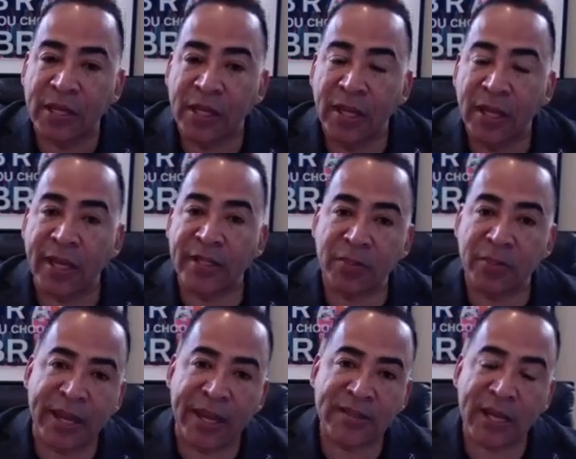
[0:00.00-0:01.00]
And it's
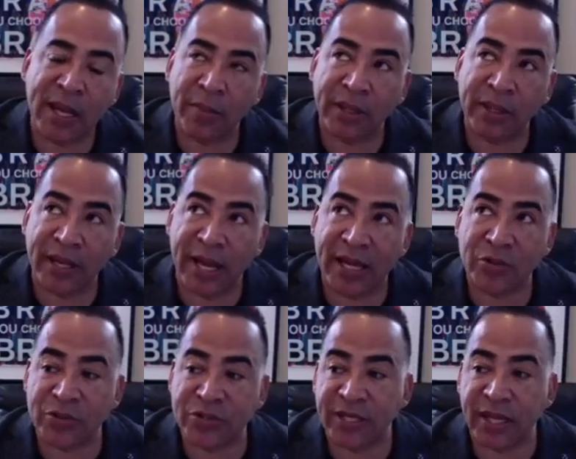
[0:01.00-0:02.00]
amazing how many guys
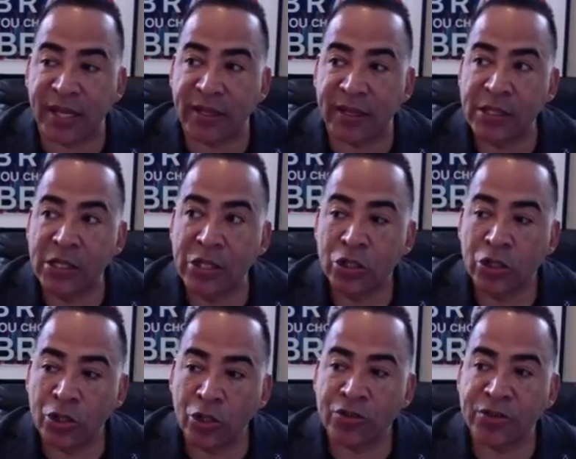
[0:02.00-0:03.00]
will say,
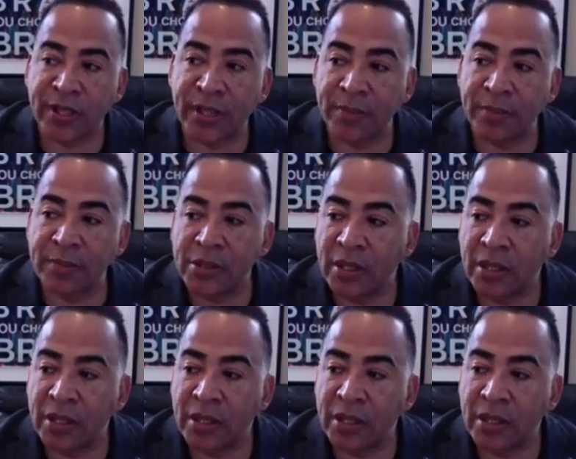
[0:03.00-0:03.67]
Tim,